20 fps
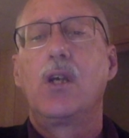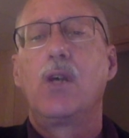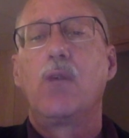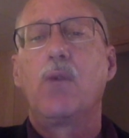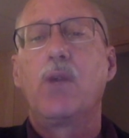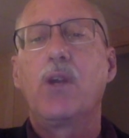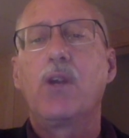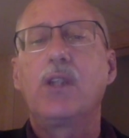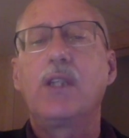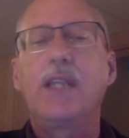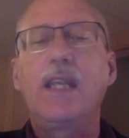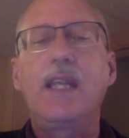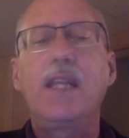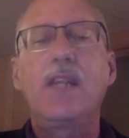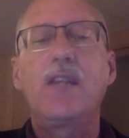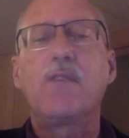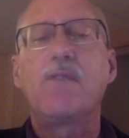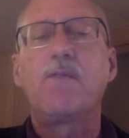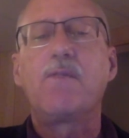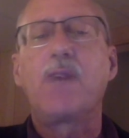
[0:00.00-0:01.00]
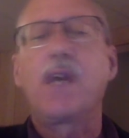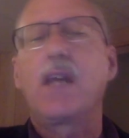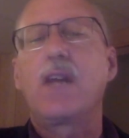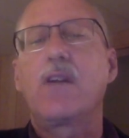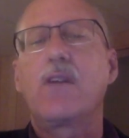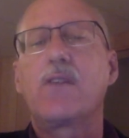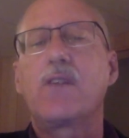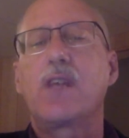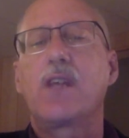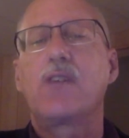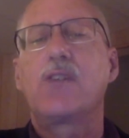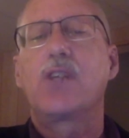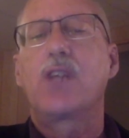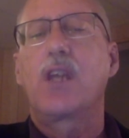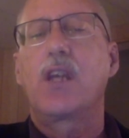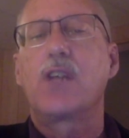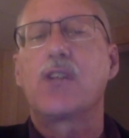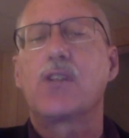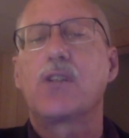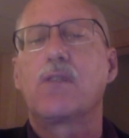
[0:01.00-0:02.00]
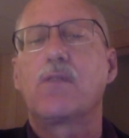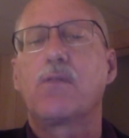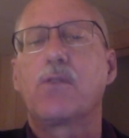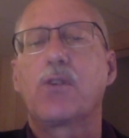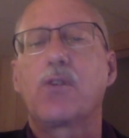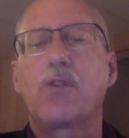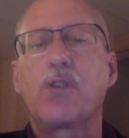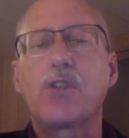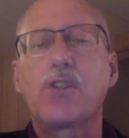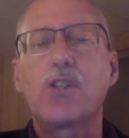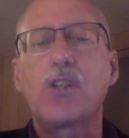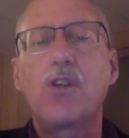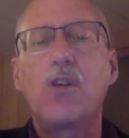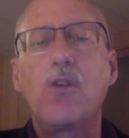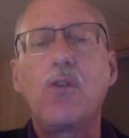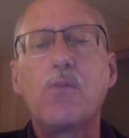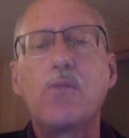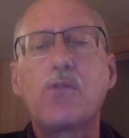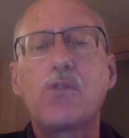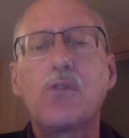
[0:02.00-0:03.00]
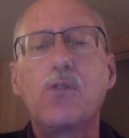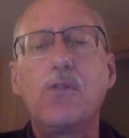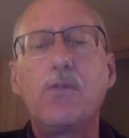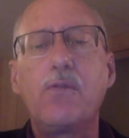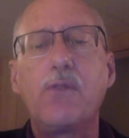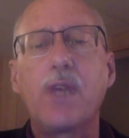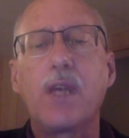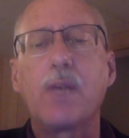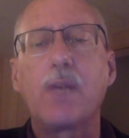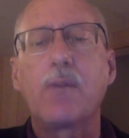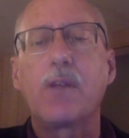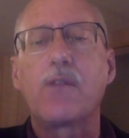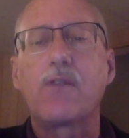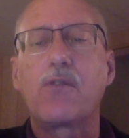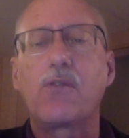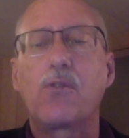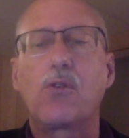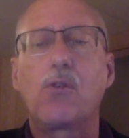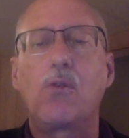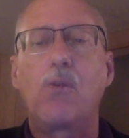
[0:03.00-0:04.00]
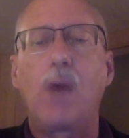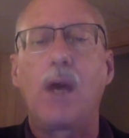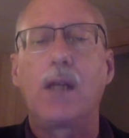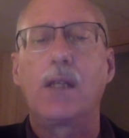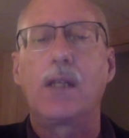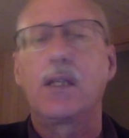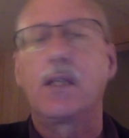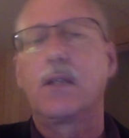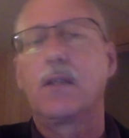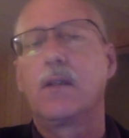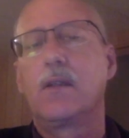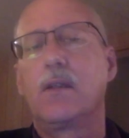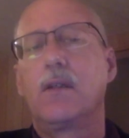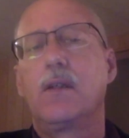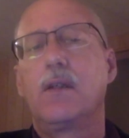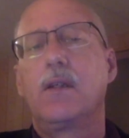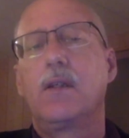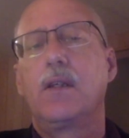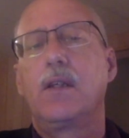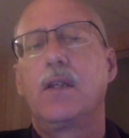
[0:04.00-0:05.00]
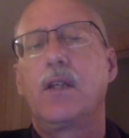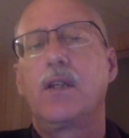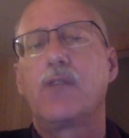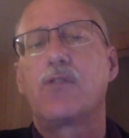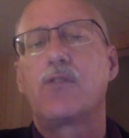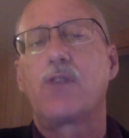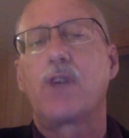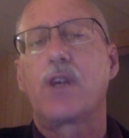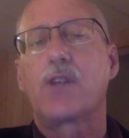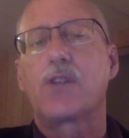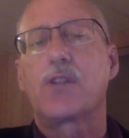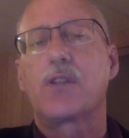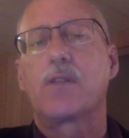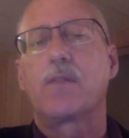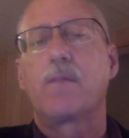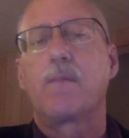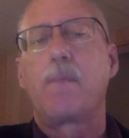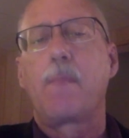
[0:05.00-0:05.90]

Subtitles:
We are leading the fine arts education for Christian homeschool families through quality instruction.